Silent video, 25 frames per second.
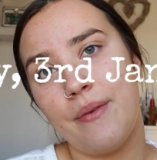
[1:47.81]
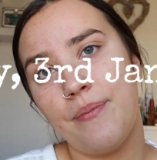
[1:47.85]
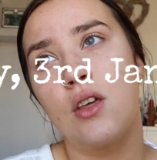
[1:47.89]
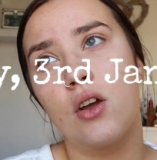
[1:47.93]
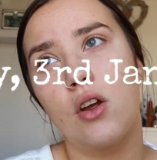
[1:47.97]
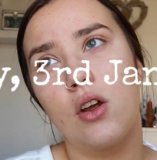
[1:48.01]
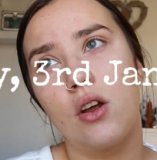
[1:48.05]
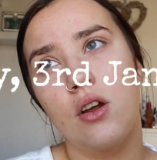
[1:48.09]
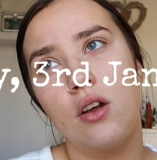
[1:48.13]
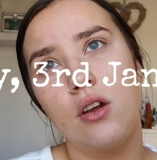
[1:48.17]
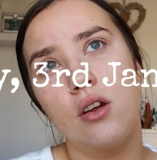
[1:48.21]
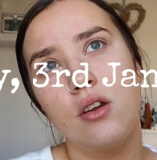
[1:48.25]

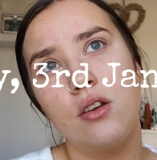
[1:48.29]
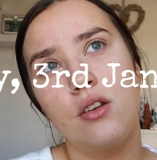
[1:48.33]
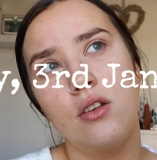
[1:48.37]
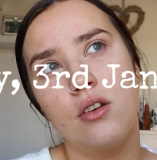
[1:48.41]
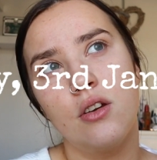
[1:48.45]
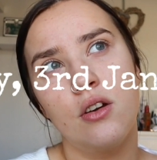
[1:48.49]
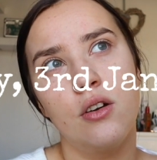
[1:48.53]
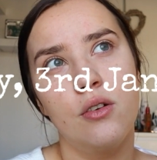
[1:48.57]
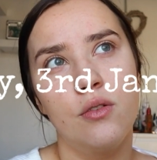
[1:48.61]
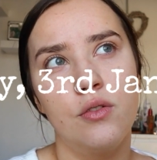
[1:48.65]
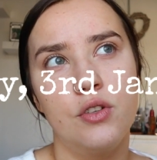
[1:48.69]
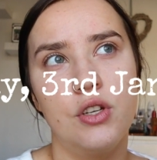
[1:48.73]
3rd
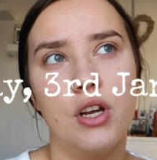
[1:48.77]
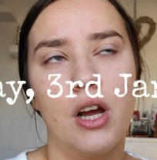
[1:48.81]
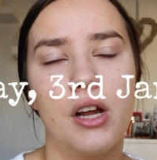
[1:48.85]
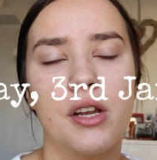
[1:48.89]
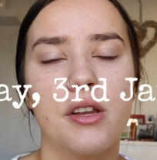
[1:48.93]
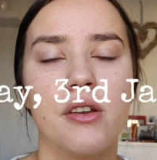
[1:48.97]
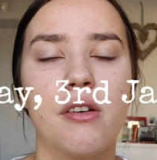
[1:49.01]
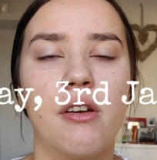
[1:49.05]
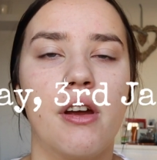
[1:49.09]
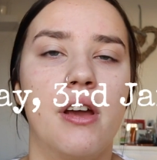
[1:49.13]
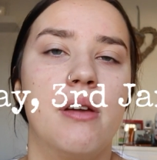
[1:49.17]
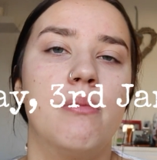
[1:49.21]
of
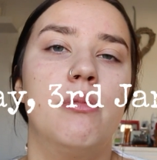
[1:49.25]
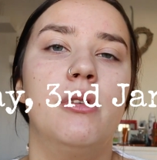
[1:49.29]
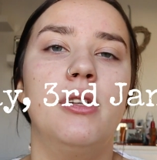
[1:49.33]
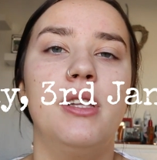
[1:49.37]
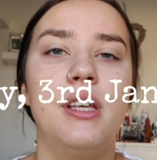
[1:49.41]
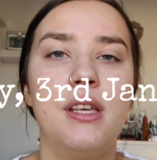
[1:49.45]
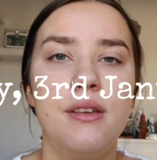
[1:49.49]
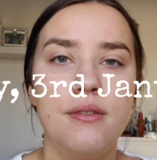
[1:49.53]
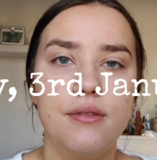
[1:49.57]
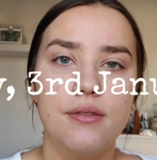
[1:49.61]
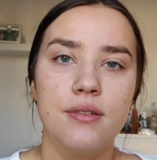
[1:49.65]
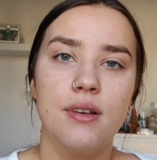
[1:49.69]
January, I
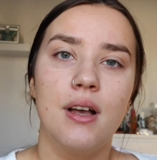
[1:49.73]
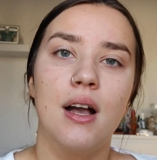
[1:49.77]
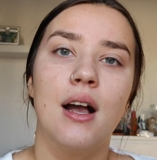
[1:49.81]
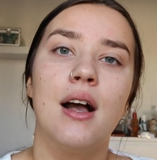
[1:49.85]
believe,